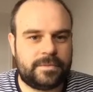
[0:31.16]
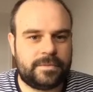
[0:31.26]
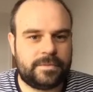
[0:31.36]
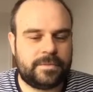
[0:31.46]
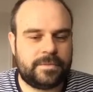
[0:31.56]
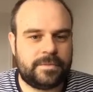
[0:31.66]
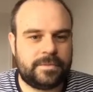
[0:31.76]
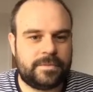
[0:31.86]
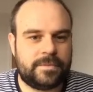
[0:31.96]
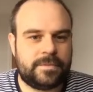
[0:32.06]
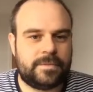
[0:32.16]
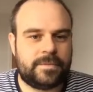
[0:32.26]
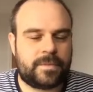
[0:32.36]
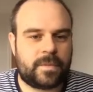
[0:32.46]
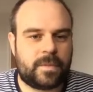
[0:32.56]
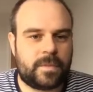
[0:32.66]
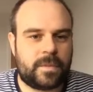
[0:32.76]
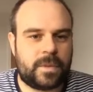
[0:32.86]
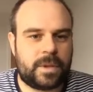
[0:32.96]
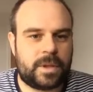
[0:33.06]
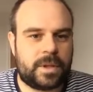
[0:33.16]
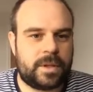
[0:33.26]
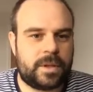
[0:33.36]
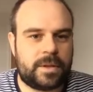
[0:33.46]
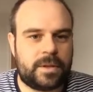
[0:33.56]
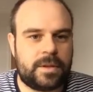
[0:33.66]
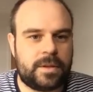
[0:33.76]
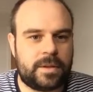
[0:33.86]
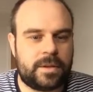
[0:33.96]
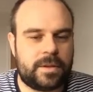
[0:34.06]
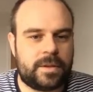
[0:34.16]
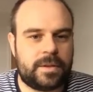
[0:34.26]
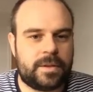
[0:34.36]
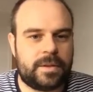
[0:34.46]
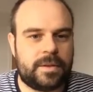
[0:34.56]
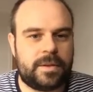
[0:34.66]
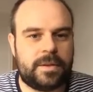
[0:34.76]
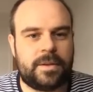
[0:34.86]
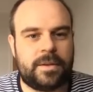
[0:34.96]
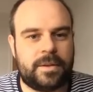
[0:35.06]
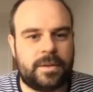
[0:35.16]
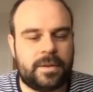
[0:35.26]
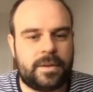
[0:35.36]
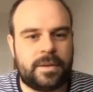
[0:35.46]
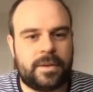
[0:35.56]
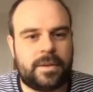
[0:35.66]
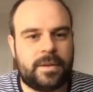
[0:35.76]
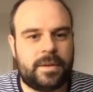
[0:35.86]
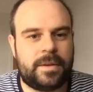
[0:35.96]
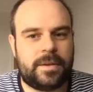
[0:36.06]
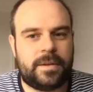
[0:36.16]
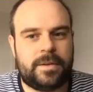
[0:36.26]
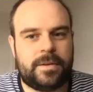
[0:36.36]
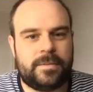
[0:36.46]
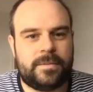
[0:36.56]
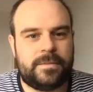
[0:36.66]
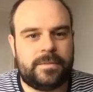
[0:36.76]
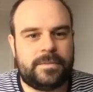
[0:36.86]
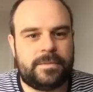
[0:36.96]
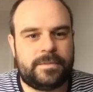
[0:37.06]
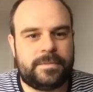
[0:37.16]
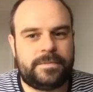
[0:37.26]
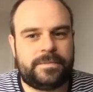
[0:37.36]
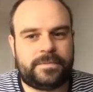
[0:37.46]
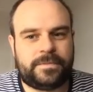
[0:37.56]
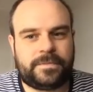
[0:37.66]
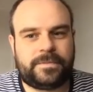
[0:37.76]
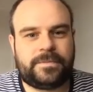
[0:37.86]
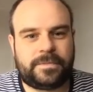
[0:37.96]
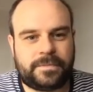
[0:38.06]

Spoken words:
[no speech]